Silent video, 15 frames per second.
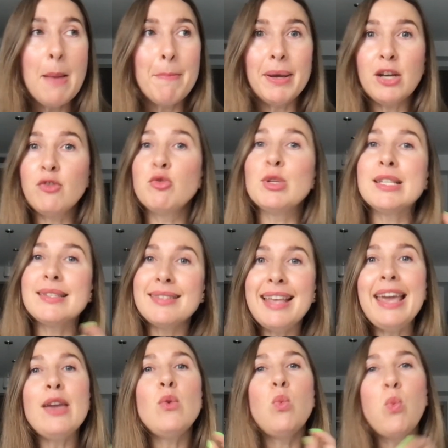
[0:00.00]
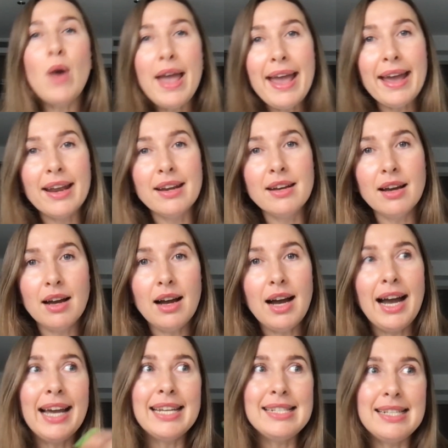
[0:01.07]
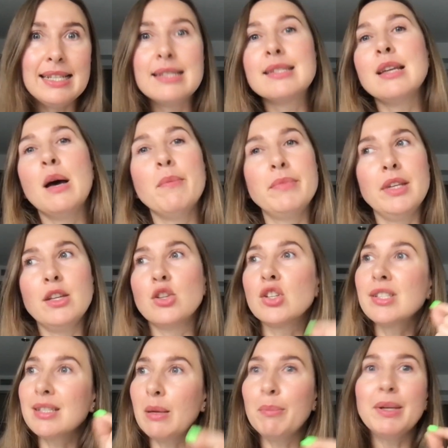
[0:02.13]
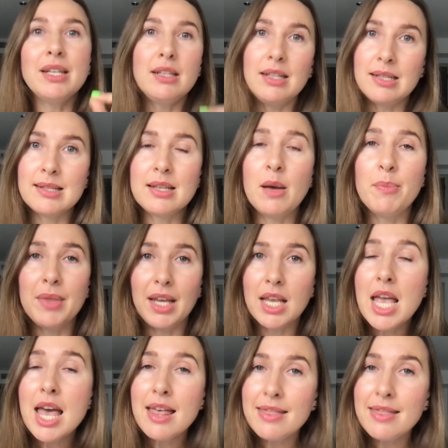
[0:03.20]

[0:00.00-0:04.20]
But if we say when I did something or somebody did something,